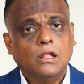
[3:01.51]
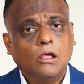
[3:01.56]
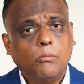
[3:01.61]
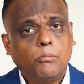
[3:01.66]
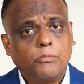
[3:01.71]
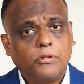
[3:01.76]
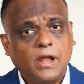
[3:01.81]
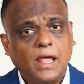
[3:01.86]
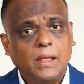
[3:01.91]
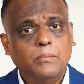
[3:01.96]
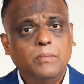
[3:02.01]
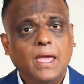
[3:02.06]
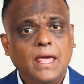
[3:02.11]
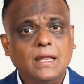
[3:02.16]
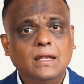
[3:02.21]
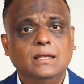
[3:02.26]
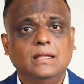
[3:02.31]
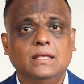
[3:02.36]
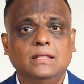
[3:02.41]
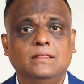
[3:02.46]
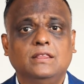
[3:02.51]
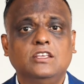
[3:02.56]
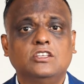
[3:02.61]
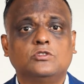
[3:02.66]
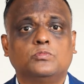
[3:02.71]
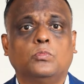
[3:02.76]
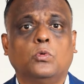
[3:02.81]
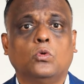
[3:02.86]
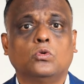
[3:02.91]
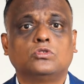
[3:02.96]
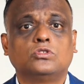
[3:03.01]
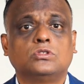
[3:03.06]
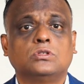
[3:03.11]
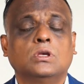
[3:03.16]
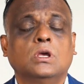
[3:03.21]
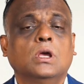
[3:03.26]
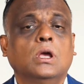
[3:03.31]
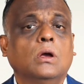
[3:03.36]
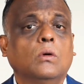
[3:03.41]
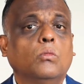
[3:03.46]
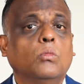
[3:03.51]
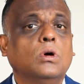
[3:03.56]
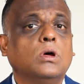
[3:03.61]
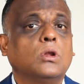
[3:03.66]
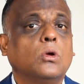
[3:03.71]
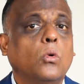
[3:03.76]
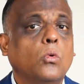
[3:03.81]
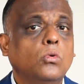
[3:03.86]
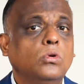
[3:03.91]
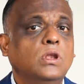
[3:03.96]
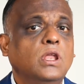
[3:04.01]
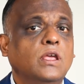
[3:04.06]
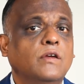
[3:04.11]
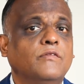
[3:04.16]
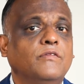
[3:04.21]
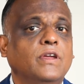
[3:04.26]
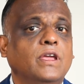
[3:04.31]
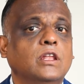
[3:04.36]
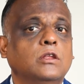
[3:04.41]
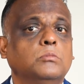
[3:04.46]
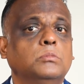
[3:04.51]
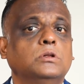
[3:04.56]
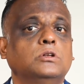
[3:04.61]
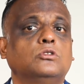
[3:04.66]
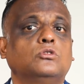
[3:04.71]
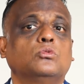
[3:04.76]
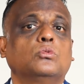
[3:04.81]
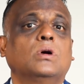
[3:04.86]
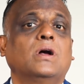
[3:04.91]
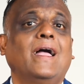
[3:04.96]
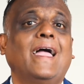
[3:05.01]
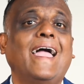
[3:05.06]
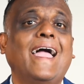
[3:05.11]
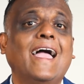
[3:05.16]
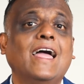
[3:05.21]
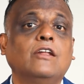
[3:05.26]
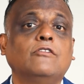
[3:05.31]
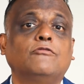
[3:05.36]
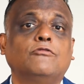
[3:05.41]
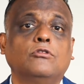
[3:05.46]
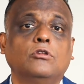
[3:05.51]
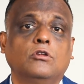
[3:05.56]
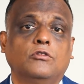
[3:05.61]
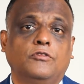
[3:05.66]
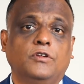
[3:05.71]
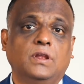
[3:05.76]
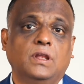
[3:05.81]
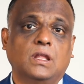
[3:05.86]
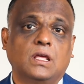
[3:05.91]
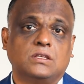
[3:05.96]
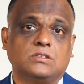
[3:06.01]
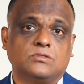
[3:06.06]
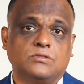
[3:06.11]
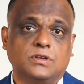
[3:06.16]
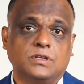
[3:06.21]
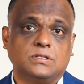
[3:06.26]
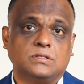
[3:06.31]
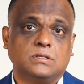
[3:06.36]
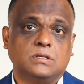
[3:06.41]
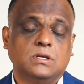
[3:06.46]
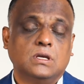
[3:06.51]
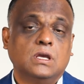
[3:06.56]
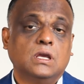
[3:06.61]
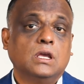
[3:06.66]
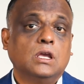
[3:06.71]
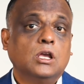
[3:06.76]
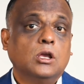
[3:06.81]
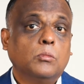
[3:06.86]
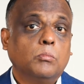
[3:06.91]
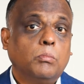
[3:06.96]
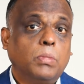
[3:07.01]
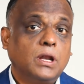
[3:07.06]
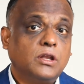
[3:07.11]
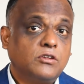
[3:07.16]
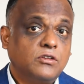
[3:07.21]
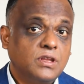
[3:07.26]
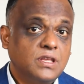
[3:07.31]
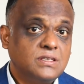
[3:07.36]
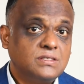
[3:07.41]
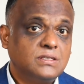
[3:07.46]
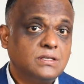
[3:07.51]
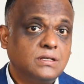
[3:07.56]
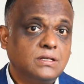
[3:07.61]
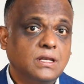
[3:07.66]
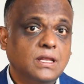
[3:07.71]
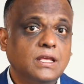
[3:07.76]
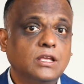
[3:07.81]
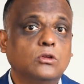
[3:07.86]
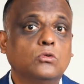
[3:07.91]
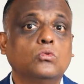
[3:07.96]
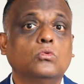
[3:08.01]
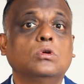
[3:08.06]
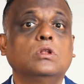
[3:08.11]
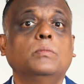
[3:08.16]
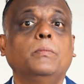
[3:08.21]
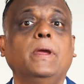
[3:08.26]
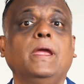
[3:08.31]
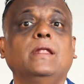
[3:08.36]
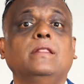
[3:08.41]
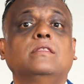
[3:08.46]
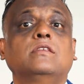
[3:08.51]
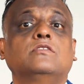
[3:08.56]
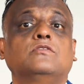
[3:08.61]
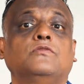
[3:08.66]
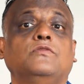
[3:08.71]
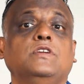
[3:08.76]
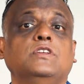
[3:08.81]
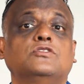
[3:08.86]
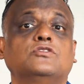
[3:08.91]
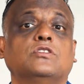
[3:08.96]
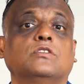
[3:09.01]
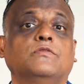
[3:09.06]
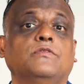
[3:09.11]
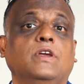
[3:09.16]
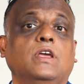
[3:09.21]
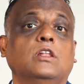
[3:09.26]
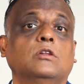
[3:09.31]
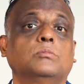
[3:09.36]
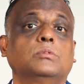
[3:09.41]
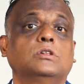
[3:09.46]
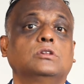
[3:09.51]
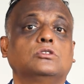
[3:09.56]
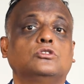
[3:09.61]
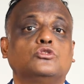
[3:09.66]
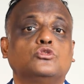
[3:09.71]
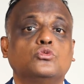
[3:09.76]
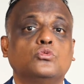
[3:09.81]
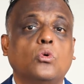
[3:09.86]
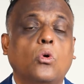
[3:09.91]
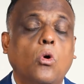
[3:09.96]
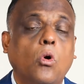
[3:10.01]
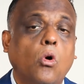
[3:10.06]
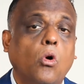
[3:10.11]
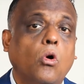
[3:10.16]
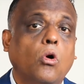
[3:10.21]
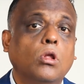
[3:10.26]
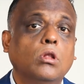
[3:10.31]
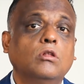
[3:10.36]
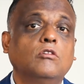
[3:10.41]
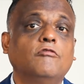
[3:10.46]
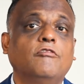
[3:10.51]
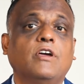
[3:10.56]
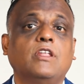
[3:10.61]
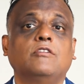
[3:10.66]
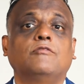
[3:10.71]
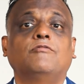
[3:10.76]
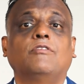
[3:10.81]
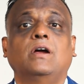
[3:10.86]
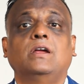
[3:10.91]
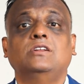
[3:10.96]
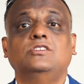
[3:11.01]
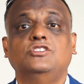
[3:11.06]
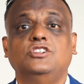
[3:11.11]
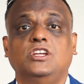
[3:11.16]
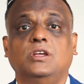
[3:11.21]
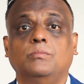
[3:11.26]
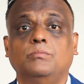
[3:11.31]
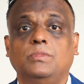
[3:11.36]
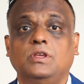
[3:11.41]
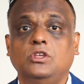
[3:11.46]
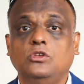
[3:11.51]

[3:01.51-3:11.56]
Now, primarily, these posts were only available to a handful of industries. But recently, Google made this feature available to all verified GMB